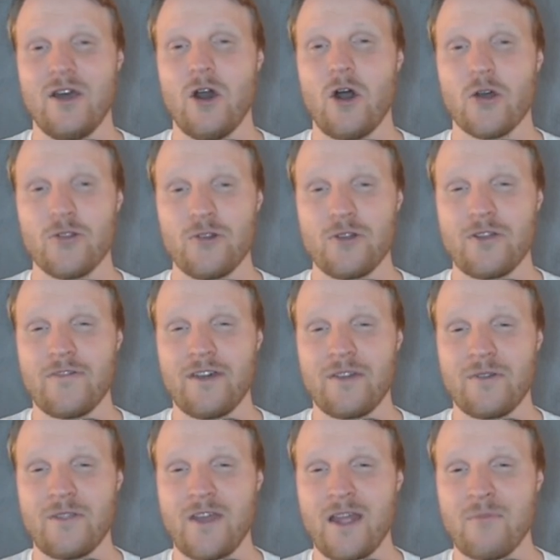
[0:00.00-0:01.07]
other
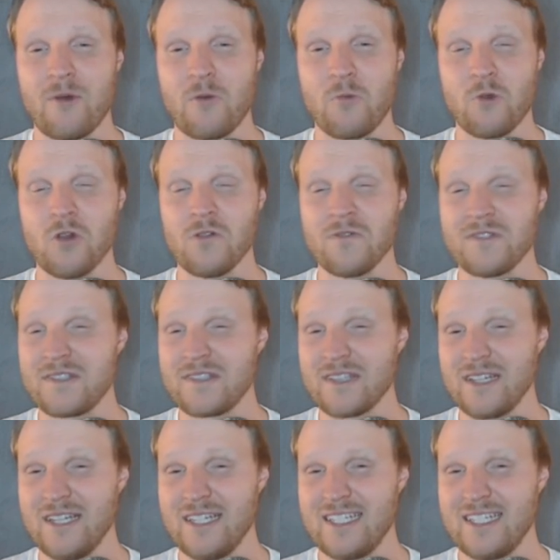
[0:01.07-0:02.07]
defender there, but Wolves,